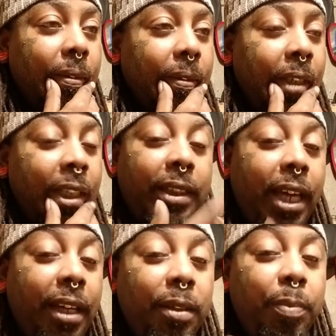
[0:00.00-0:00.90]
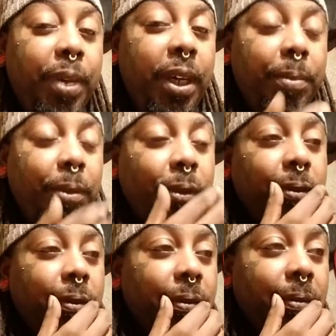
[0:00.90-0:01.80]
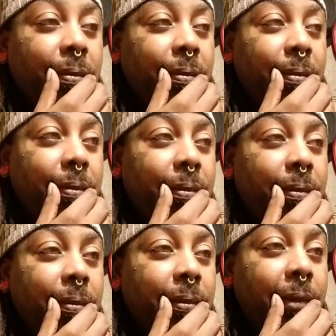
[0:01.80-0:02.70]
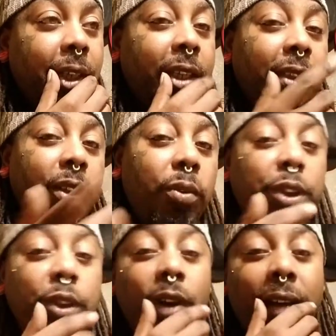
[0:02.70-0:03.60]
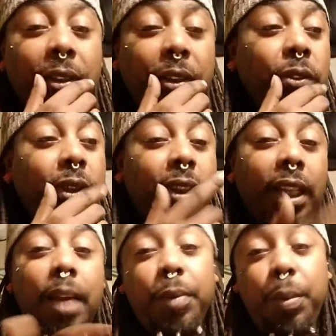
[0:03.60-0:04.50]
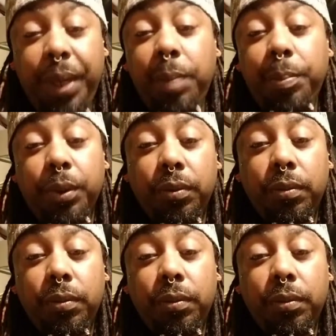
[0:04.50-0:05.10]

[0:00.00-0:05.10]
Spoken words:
instead of the people, so what you're going to have to do is claim the people.